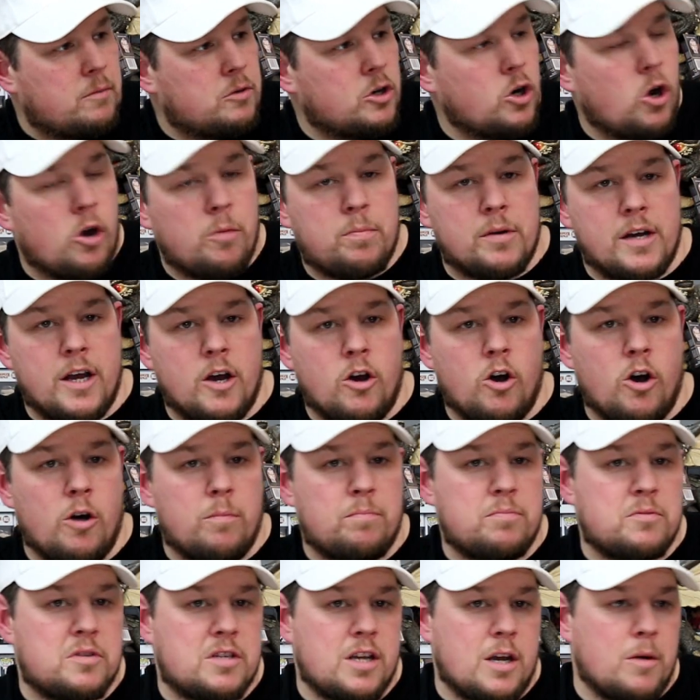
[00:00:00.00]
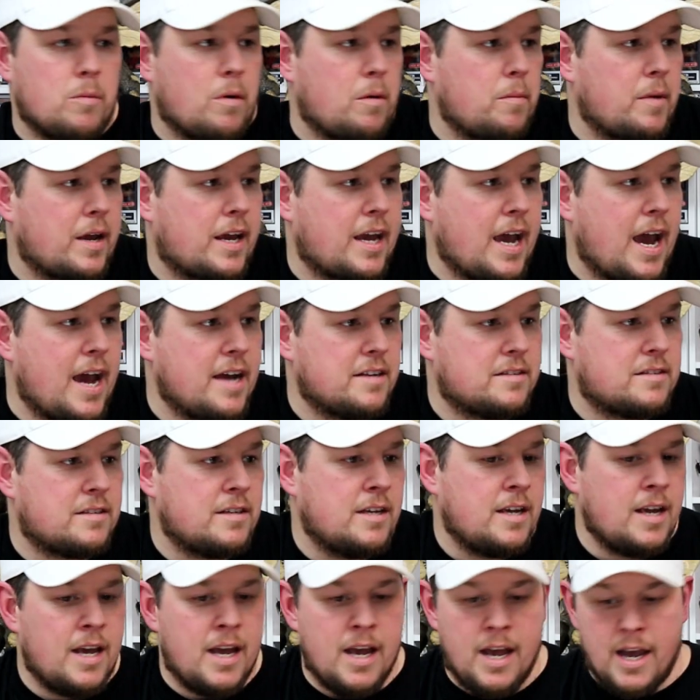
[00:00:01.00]
we'll open it up, see what we get.
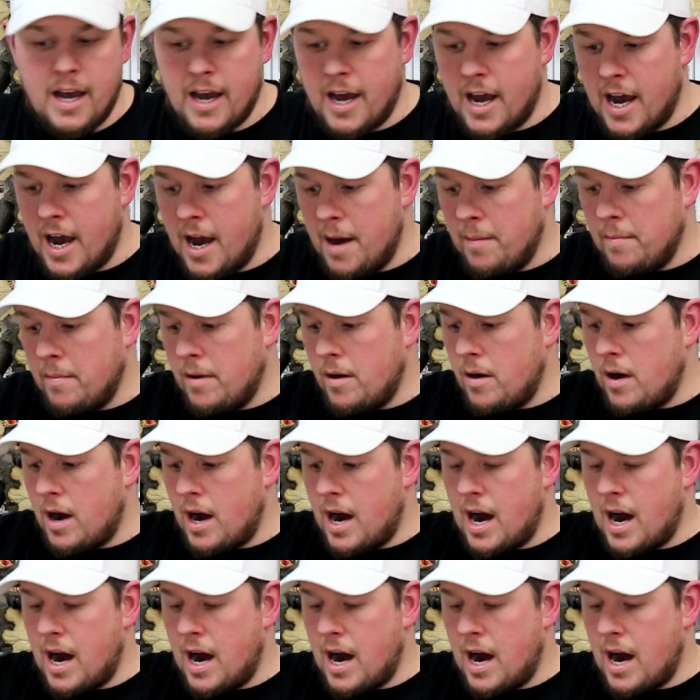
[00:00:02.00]
Um,